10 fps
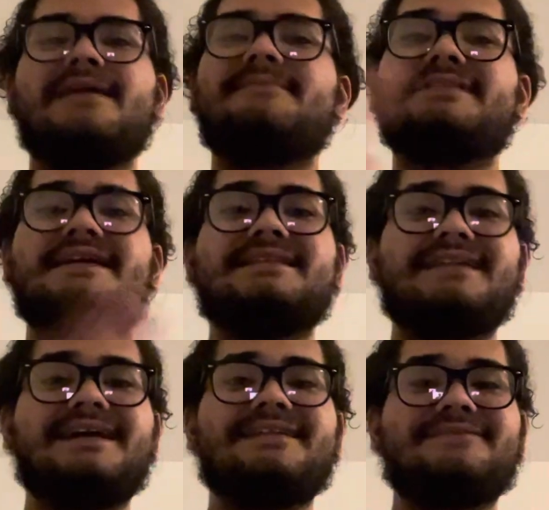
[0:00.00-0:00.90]
But then the
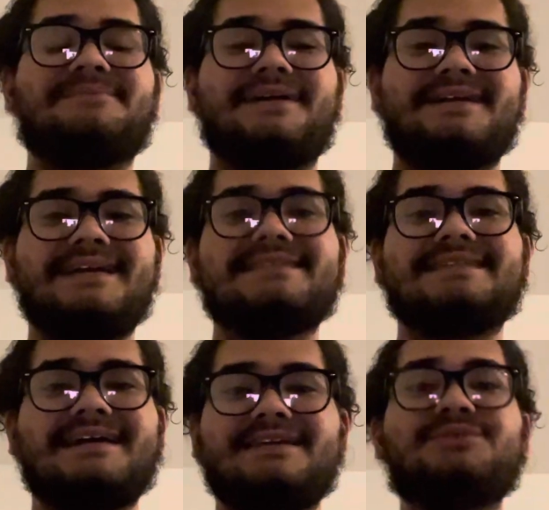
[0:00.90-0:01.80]
negative part is
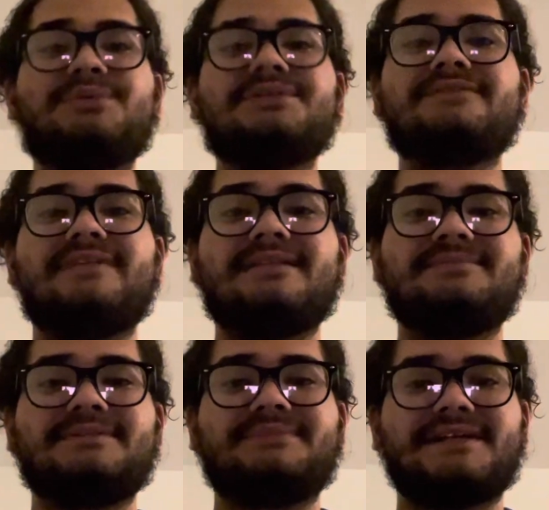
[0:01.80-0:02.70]
that you will develop
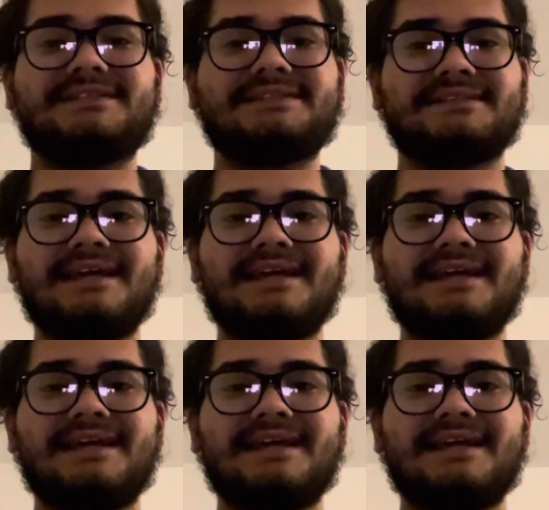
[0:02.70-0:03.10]
depression.